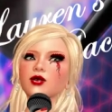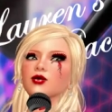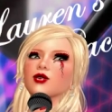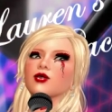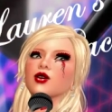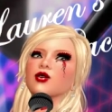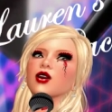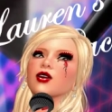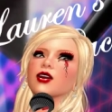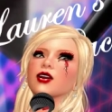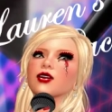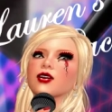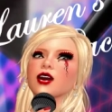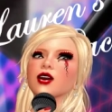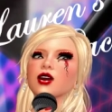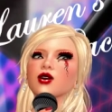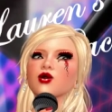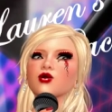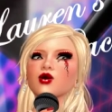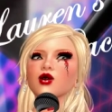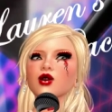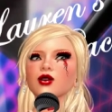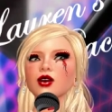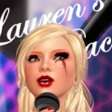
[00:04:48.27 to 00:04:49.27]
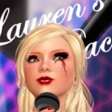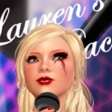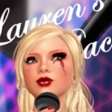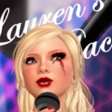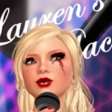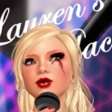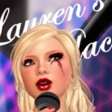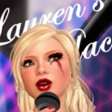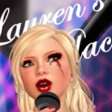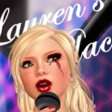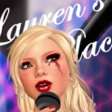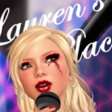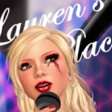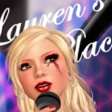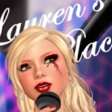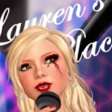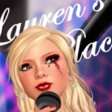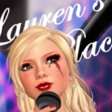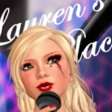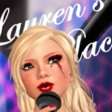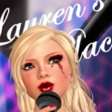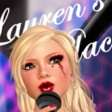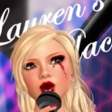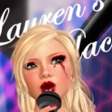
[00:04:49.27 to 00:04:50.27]
the bad way, things you should
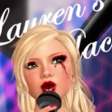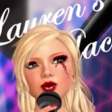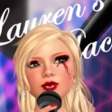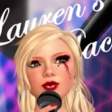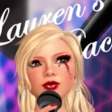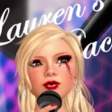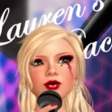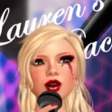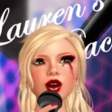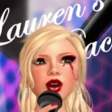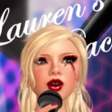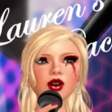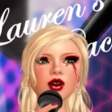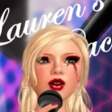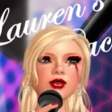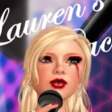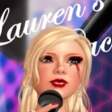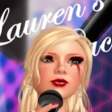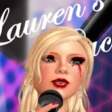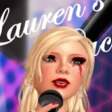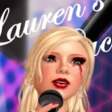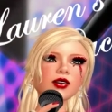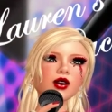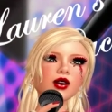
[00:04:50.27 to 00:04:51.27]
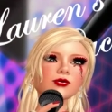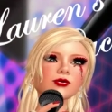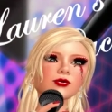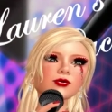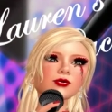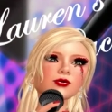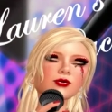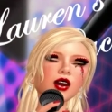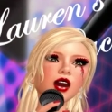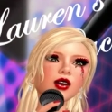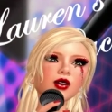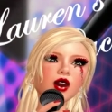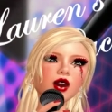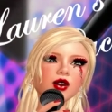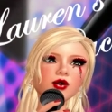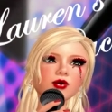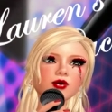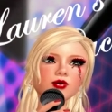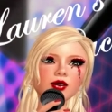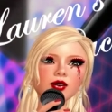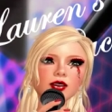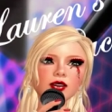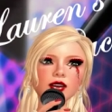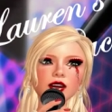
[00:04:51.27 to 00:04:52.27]
not start the blues with is, I got
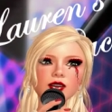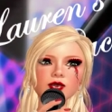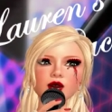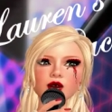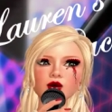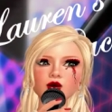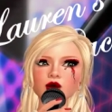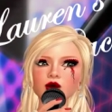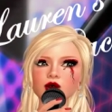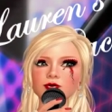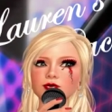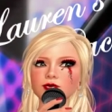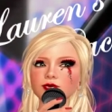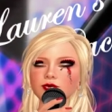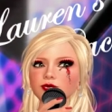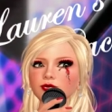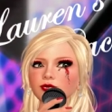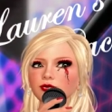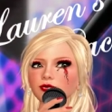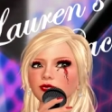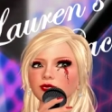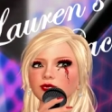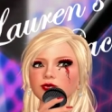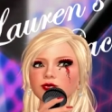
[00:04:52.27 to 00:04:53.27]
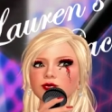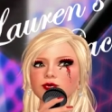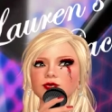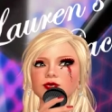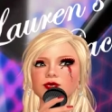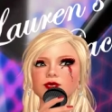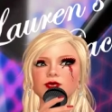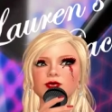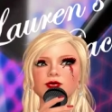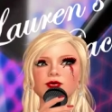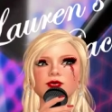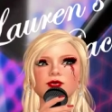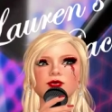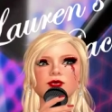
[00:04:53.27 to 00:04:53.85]
a good woman. No.